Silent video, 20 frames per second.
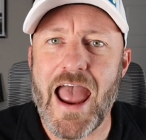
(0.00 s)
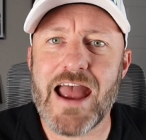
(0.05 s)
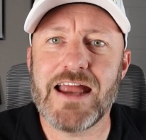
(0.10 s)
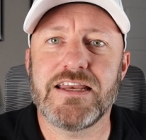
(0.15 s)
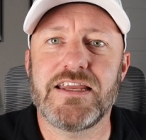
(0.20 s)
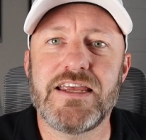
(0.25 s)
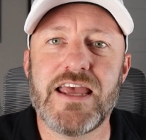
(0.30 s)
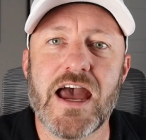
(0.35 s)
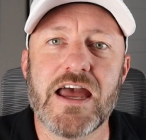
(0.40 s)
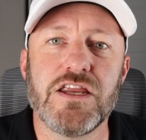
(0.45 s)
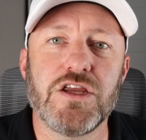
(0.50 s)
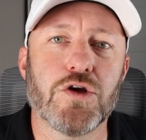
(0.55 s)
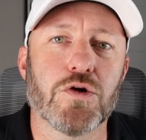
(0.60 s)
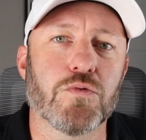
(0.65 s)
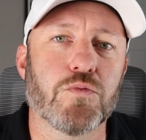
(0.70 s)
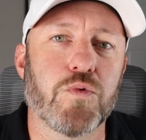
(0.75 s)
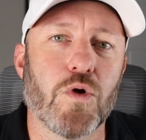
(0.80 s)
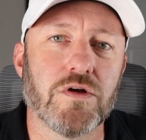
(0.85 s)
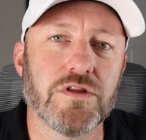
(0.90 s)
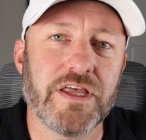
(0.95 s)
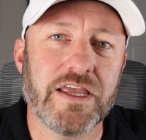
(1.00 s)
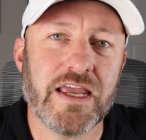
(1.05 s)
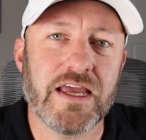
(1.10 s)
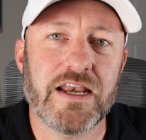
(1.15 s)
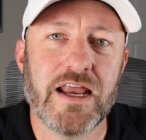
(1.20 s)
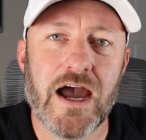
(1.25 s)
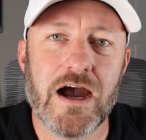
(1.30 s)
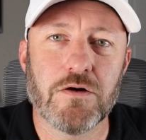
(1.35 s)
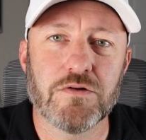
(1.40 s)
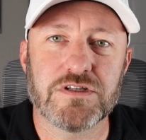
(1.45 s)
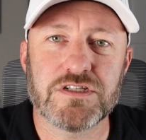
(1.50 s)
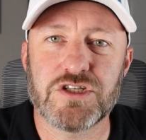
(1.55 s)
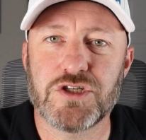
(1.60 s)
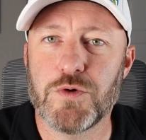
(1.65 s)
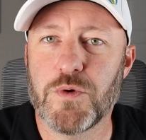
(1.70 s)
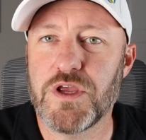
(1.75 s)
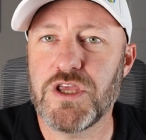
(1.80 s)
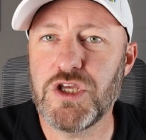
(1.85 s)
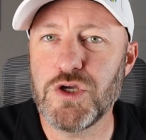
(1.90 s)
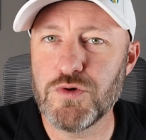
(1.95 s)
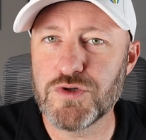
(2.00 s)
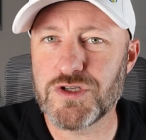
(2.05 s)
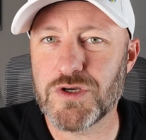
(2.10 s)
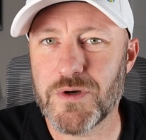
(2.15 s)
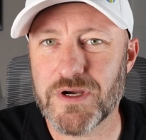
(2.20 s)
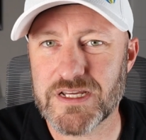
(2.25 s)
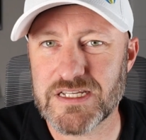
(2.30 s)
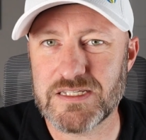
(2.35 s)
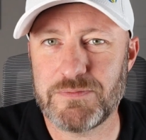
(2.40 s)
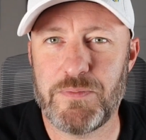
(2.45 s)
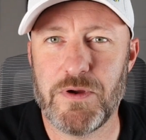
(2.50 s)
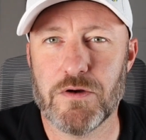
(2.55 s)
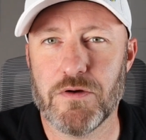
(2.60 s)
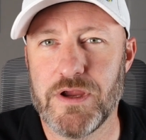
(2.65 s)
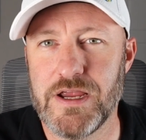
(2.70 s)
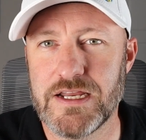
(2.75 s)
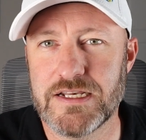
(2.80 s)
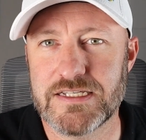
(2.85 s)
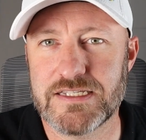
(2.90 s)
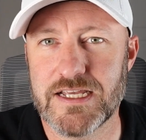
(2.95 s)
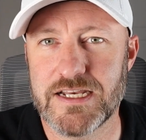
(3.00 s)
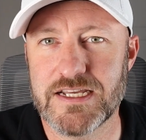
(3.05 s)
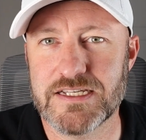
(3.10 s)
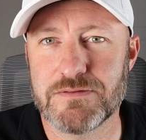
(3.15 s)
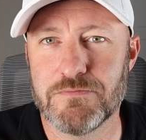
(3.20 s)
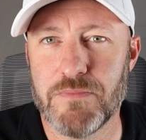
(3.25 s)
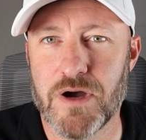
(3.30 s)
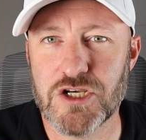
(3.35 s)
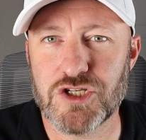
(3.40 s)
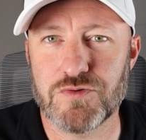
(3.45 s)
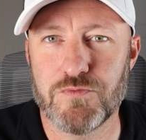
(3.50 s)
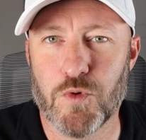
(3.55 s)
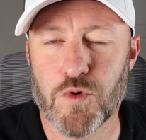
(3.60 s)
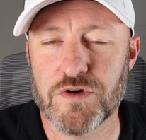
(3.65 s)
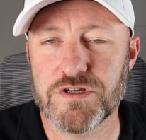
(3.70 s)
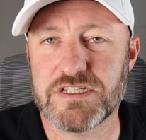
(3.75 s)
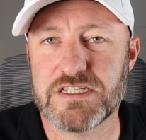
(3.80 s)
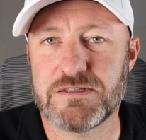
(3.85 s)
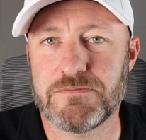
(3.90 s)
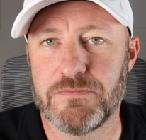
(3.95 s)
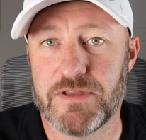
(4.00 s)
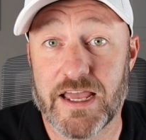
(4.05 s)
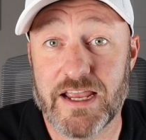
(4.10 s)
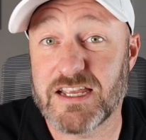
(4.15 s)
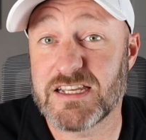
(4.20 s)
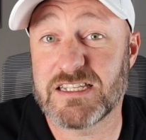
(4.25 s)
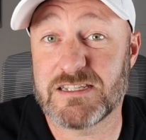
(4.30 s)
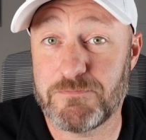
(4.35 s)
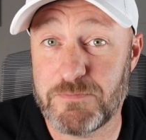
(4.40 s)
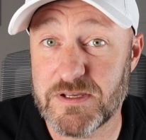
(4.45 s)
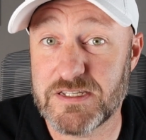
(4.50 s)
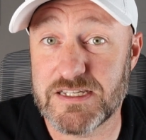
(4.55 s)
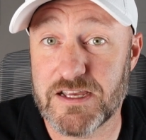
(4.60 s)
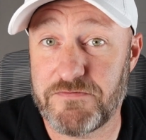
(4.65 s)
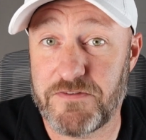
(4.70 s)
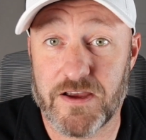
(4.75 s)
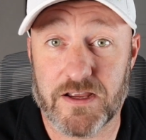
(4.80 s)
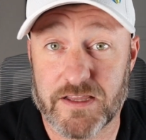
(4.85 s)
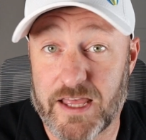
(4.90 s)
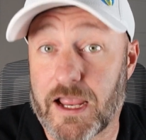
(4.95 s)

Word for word: And yet you're rolling it out to a user experience that is much more like a specific,